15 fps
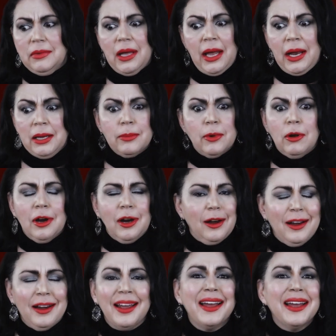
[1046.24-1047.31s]

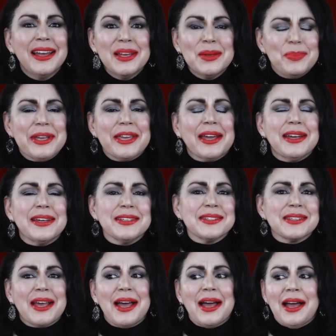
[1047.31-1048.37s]
anymore
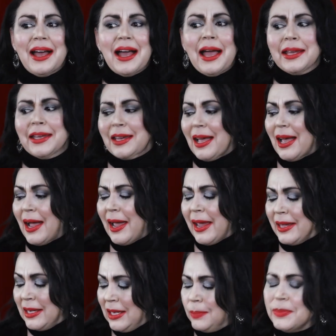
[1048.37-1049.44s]
because
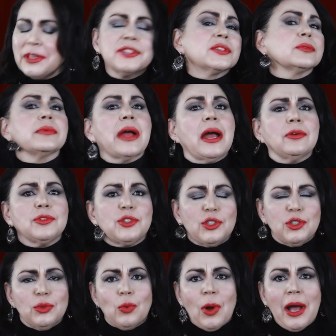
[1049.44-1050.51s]
I keep these around
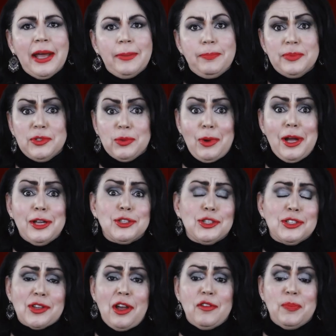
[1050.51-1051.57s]
to wipe
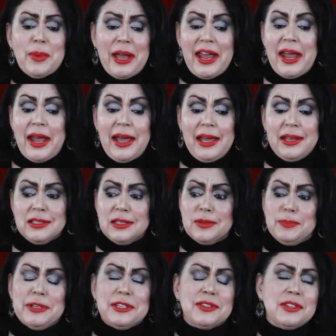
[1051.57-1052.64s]
swatches off my hands.
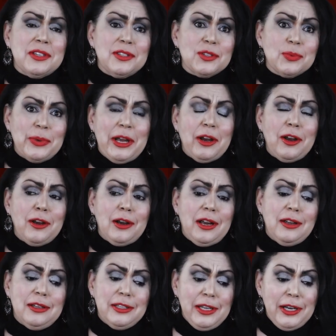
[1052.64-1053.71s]
But since we are,
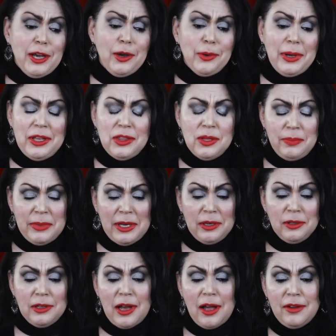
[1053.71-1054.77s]
you know, in the
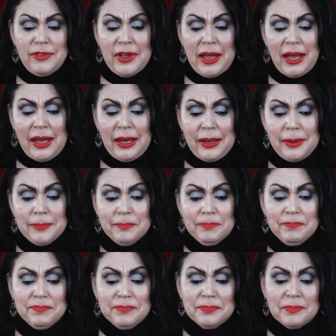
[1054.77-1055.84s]
middle of a,
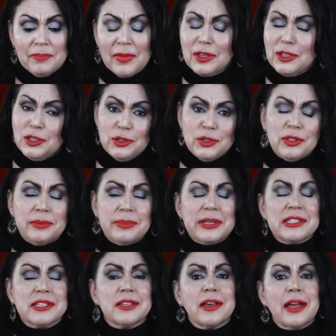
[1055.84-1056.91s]
YouTube
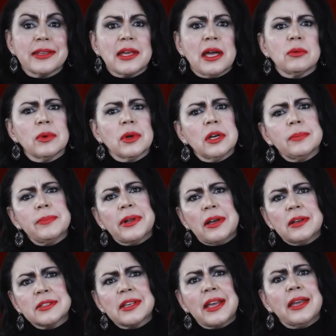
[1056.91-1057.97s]
doesn't like that word, but
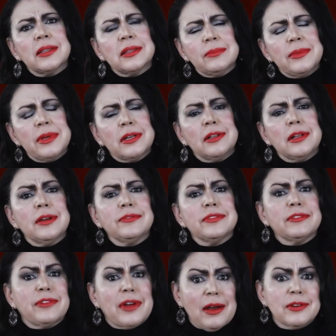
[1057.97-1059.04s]
I'll say in the middle of
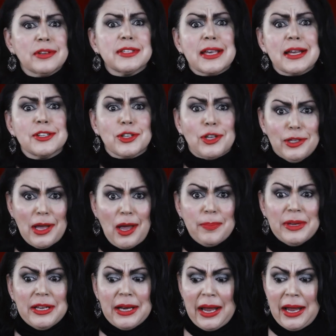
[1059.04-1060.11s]
the virus that shall not
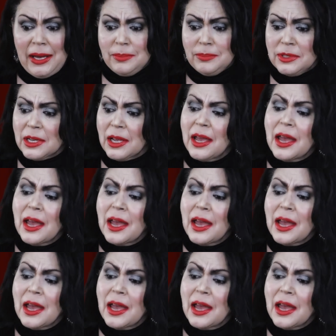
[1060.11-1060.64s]
be named,